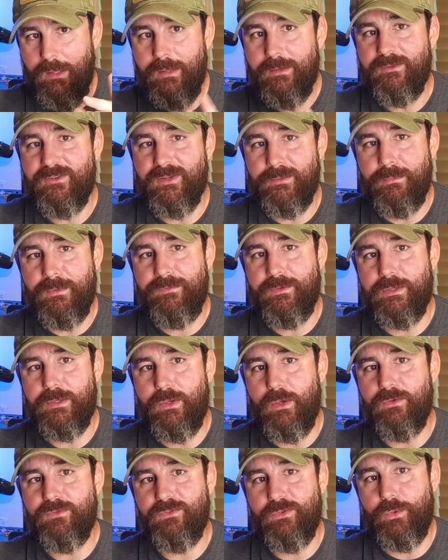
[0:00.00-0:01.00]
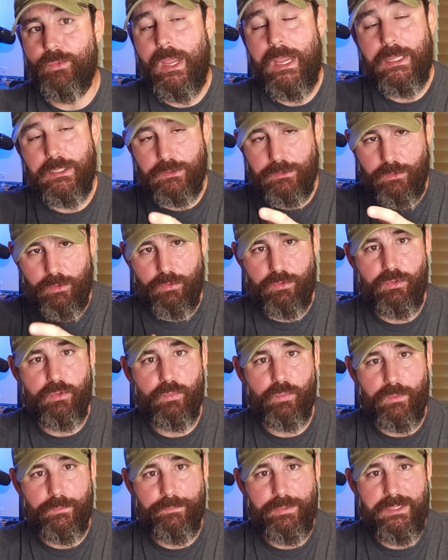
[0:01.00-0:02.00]
Some of it goes through a local
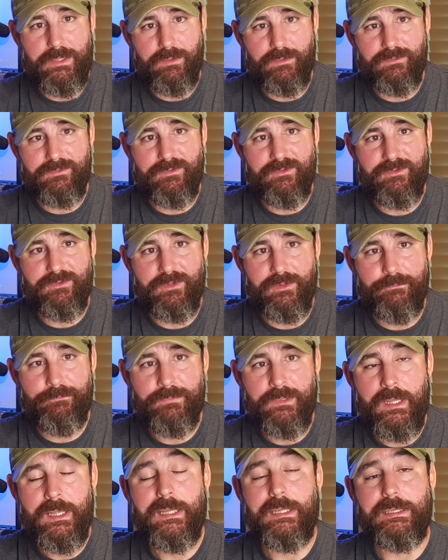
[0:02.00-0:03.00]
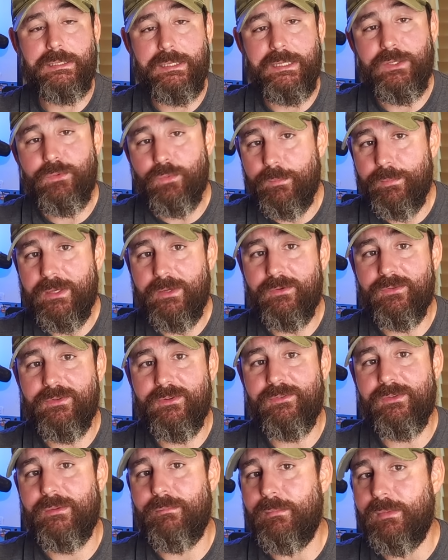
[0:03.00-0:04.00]
repeater system, linked repeater
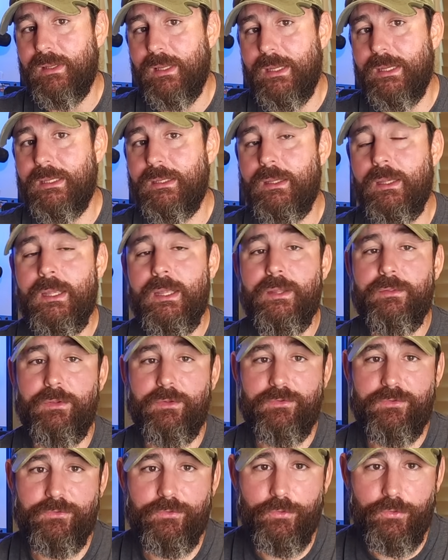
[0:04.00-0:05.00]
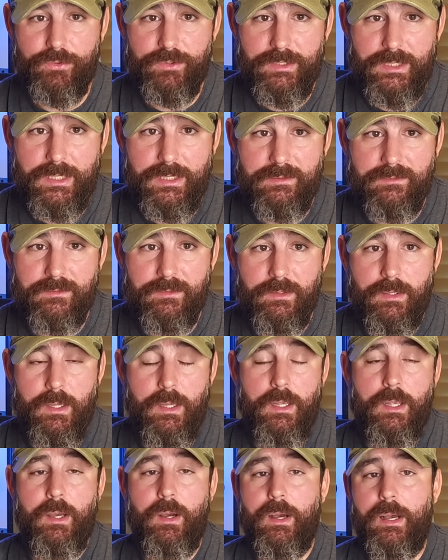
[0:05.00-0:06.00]
system like the CertNet
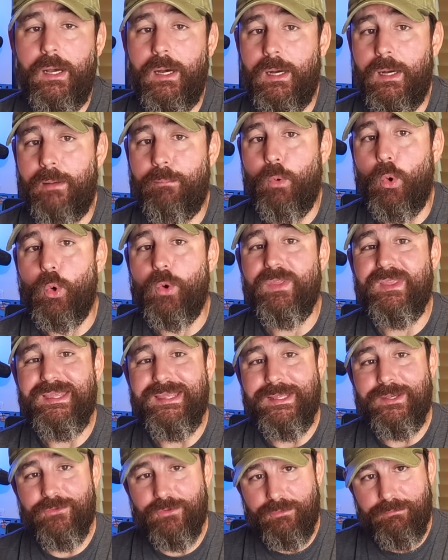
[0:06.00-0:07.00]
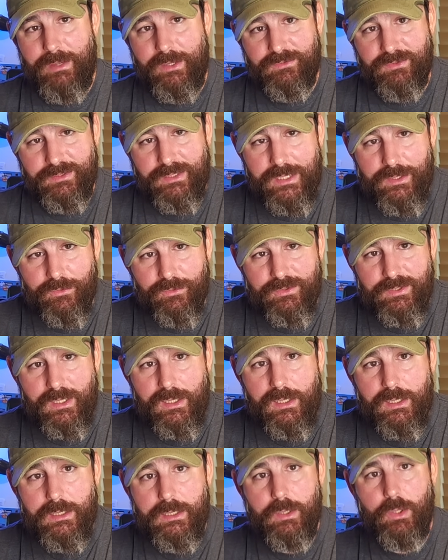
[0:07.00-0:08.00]
um, or the Intermountain
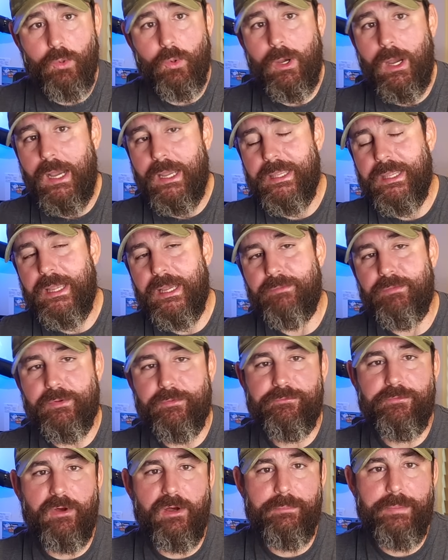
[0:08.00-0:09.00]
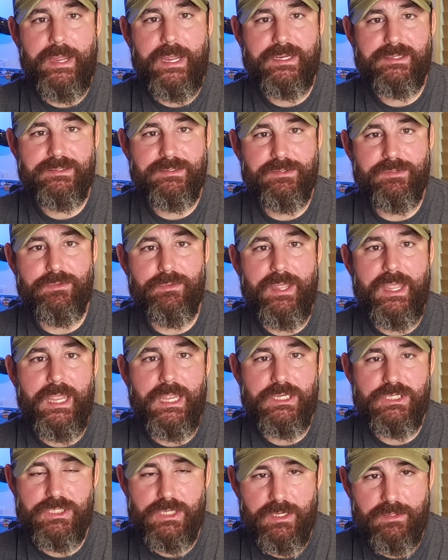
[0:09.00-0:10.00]
Intertie. I have a fallback to
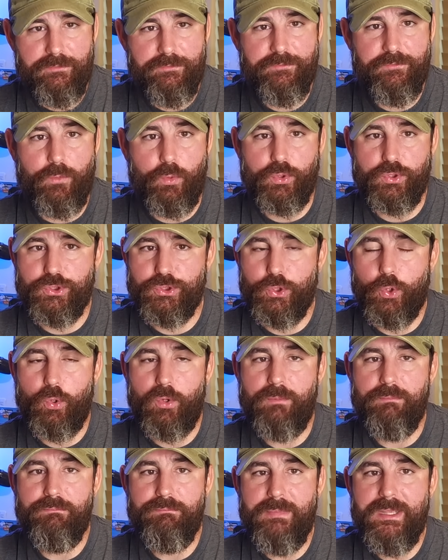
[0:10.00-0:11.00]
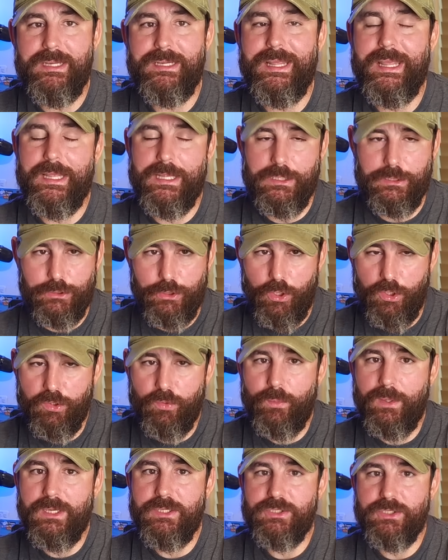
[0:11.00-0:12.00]
HF for short, mid, and long
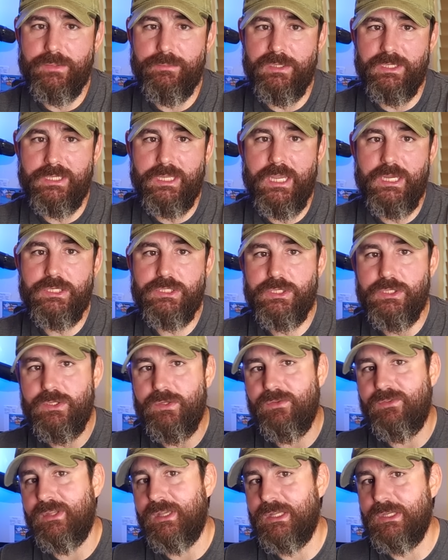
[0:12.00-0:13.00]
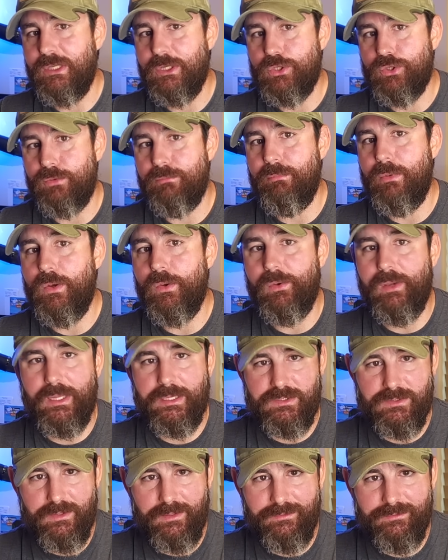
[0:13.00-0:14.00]
range communication using a digital mode
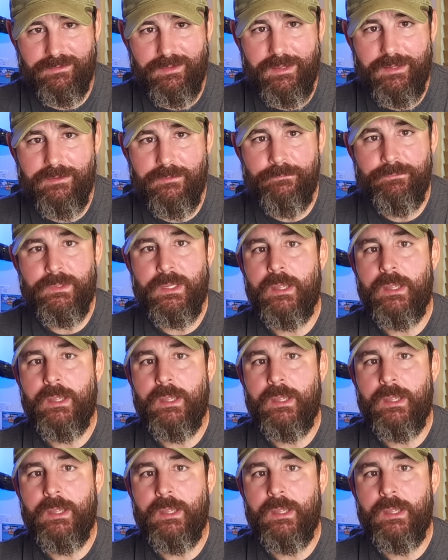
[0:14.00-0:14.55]
like JS8.